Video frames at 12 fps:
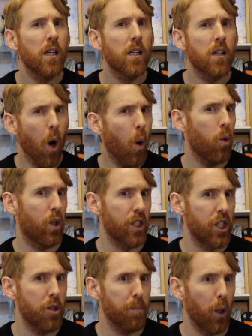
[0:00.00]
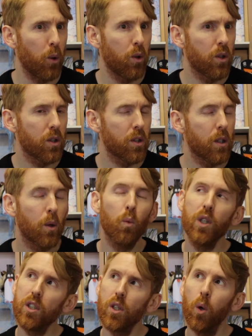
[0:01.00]
Golden Spokes
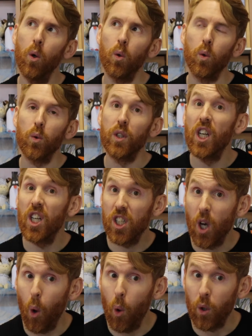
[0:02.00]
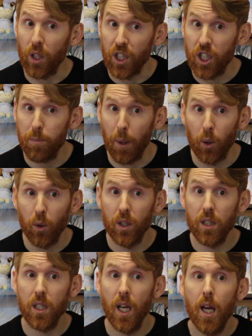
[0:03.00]
was called Golden
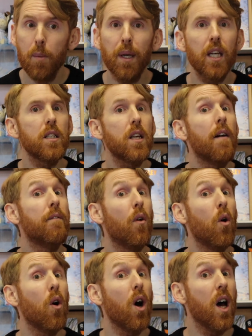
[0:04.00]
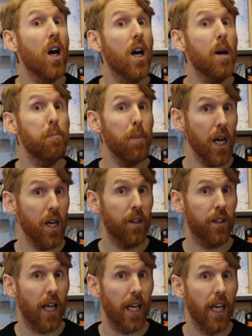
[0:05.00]
Spokes because for her
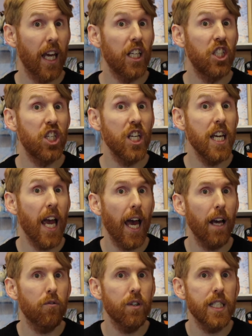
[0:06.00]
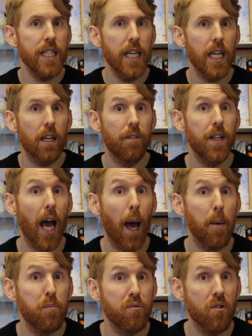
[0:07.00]
birthday she had received a
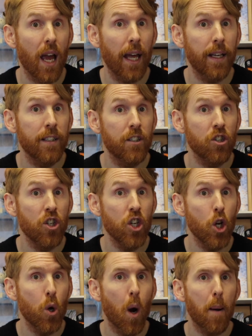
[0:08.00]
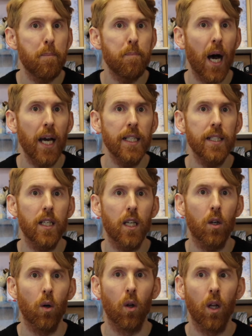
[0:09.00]
brand new
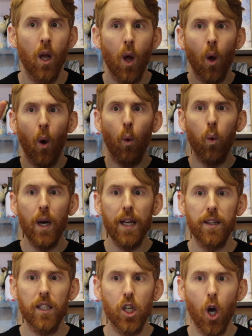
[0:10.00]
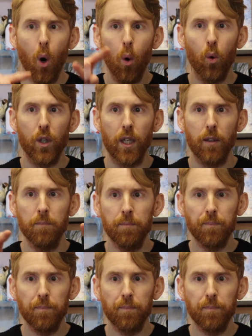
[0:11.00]
bicycle with golden